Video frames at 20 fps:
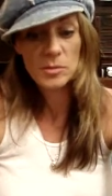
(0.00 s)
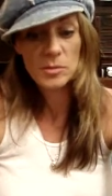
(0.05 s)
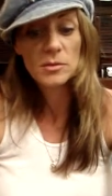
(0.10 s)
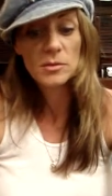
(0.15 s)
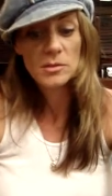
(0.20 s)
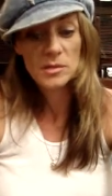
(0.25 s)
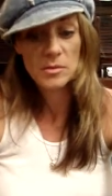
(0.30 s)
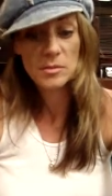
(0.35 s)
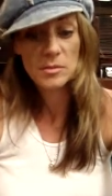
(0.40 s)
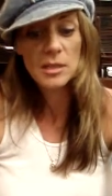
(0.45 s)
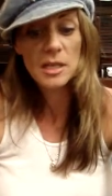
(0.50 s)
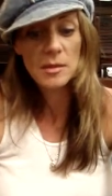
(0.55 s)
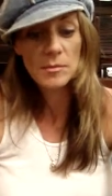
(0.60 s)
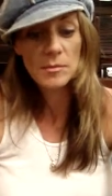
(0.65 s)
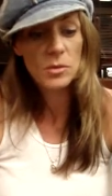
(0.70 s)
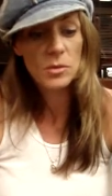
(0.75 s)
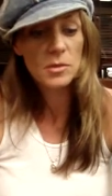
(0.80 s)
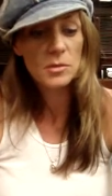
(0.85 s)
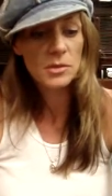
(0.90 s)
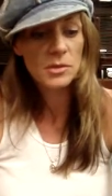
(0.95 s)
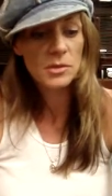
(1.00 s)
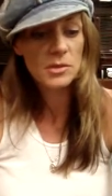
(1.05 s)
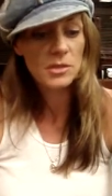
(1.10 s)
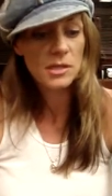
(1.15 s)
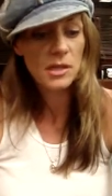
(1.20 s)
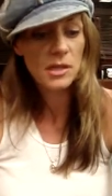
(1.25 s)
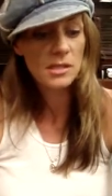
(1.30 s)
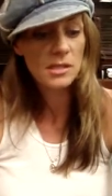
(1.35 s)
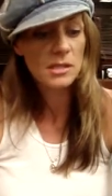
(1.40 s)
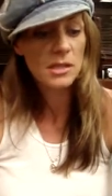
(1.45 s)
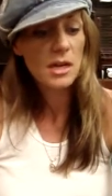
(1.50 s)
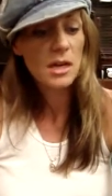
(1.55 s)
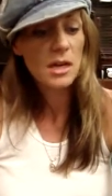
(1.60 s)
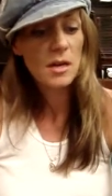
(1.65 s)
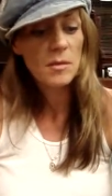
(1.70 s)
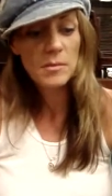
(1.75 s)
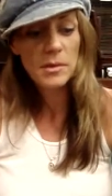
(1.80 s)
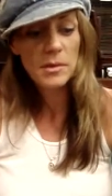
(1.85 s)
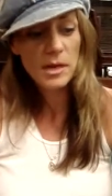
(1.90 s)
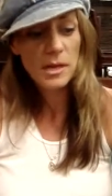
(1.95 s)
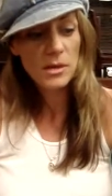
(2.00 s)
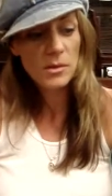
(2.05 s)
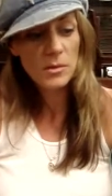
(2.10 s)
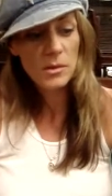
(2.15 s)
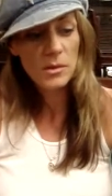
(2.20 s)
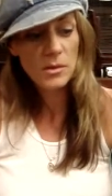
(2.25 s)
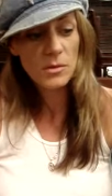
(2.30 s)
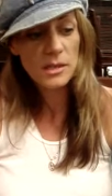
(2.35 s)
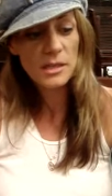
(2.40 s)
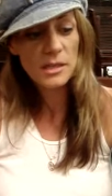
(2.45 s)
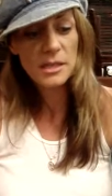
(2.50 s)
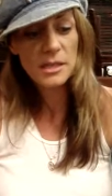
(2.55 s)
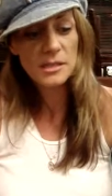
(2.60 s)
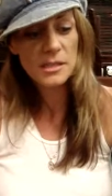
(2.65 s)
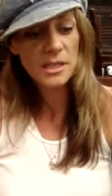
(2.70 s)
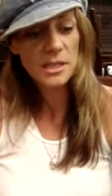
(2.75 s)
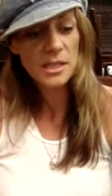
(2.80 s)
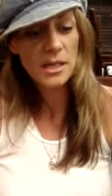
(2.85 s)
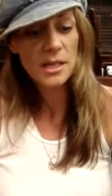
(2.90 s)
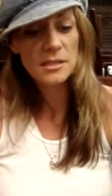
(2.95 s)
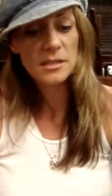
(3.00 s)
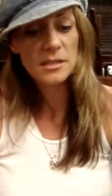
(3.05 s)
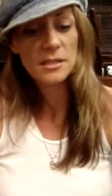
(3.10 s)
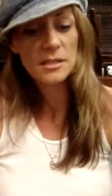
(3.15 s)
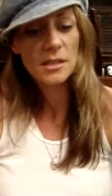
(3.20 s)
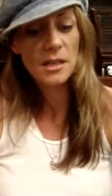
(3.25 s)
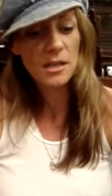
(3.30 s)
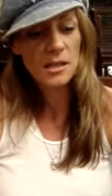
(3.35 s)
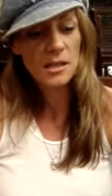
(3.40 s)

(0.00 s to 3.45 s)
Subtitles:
to become bored with their sex, but I don't know that dancing has any.